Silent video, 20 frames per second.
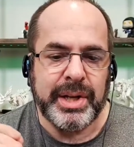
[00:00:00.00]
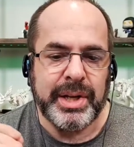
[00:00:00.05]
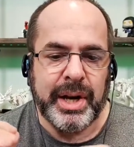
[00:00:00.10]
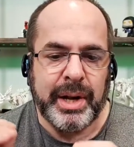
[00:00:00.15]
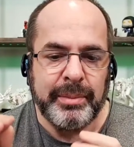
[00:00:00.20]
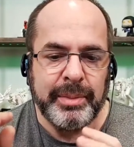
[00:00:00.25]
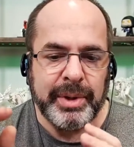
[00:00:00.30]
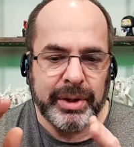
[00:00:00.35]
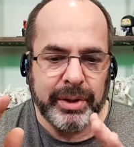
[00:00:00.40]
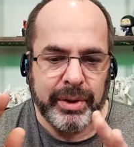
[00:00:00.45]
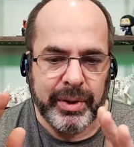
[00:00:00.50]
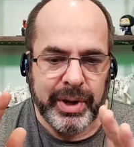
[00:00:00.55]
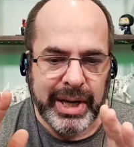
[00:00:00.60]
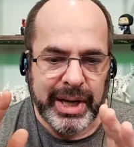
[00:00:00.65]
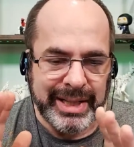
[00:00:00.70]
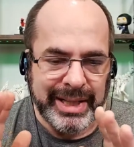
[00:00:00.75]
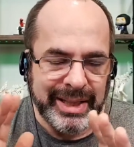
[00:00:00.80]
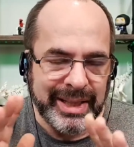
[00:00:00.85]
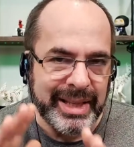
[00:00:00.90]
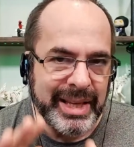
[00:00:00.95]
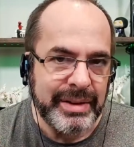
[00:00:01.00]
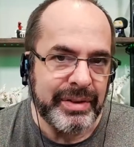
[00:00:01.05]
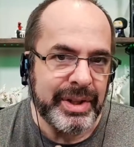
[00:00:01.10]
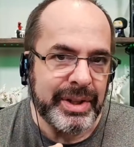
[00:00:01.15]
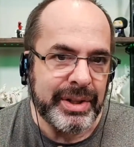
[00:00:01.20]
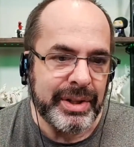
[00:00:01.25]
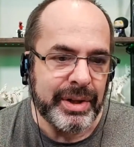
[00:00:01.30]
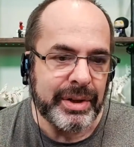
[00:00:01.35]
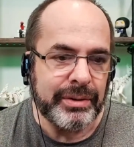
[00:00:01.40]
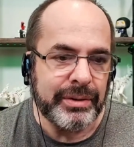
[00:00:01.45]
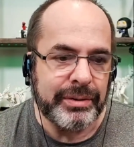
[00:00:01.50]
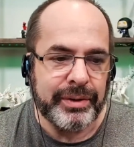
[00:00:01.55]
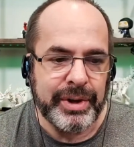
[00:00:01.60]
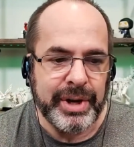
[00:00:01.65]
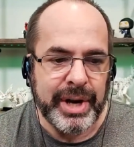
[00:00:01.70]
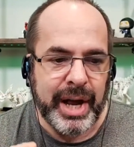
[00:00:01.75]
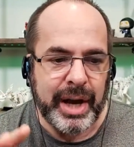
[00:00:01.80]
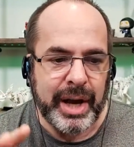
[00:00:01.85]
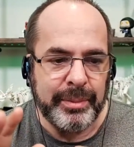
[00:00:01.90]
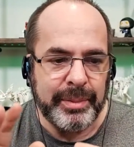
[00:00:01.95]
and I'm going to go ahead and leave it there for
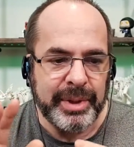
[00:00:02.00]
now